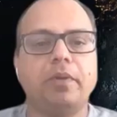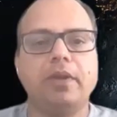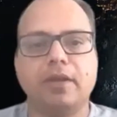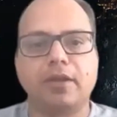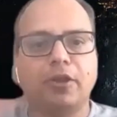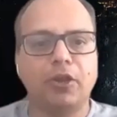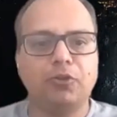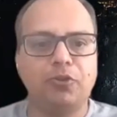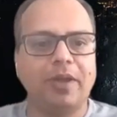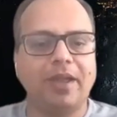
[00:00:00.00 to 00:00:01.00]
you, Mimi.
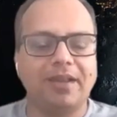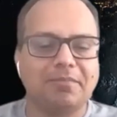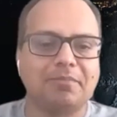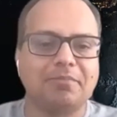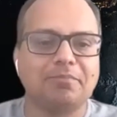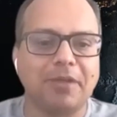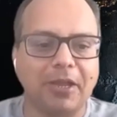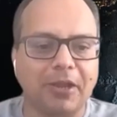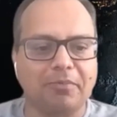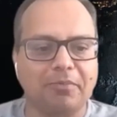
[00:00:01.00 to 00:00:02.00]
Great to see you again.
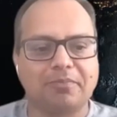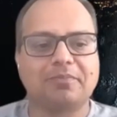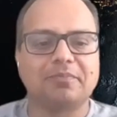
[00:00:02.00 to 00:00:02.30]
Take care.